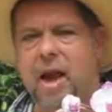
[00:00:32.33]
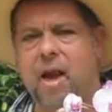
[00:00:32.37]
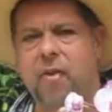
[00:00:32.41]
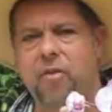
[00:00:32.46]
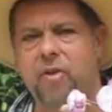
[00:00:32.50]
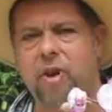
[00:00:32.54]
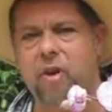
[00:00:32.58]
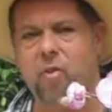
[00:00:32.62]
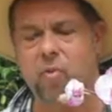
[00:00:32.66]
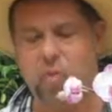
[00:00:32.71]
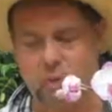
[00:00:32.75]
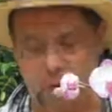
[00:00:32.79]

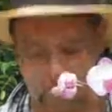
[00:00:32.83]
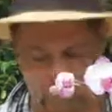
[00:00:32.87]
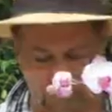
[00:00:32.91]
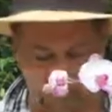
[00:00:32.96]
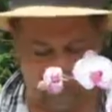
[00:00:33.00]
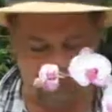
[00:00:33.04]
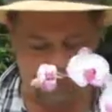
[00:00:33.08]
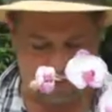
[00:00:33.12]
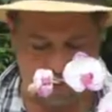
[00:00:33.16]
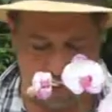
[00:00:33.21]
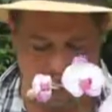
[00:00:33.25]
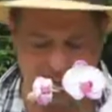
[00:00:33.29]
Their roots are
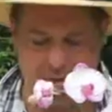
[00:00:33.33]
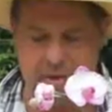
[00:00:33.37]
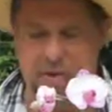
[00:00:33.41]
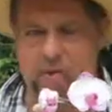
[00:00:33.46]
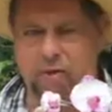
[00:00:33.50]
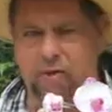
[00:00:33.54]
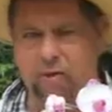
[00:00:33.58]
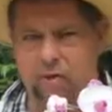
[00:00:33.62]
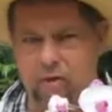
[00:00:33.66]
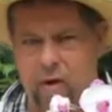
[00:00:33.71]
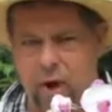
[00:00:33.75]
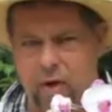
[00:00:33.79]
very,
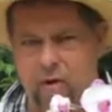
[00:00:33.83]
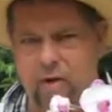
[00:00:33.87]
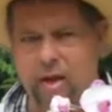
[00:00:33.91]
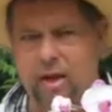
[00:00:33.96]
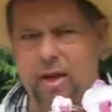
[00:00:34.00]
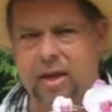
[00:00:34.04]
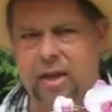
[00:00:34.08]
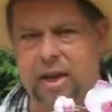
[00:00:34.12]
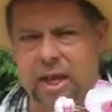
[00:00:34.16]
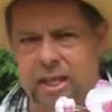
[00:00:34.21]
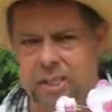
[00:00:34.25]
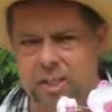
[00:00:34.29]
very
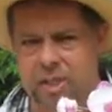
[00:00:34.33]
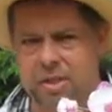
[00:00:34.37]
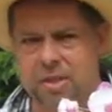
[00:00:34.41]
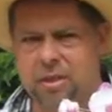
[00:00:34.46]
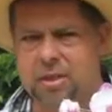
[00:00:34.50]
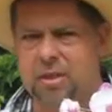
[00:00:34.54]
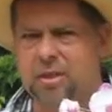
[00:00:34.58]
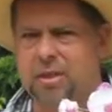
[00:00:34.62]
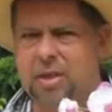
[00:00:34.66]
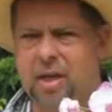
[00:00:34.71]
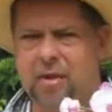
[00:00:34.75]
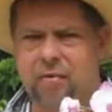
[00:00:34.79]
luscious
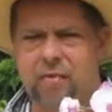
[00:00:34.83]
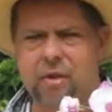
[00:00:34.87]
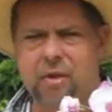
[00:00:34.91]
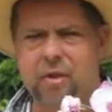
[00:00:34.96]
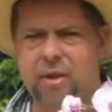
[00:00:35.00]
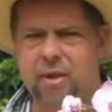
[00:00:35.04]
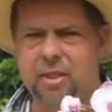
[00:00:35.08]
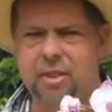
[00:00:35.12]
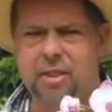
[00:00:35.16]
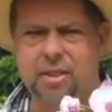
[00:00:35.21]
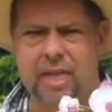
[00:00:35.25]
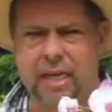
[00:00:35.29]
and they're very
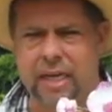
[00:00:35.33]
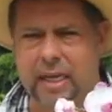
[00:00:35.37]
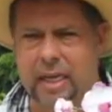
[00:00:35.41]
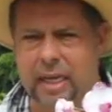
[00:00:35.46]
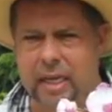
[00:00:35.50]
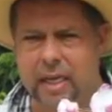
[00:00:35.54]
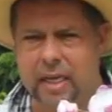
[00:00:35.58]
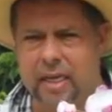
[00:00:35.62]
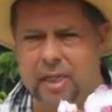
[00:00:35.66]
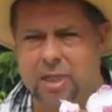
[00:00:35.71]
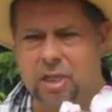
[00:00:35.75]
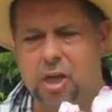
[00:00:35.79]

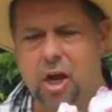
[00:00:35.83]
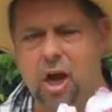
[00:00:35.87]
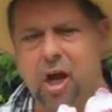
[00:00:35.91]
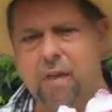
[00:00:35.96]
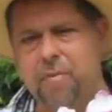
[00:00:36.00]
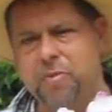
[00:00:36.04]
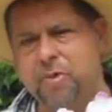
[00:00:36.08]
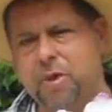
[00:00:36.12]
succulent type,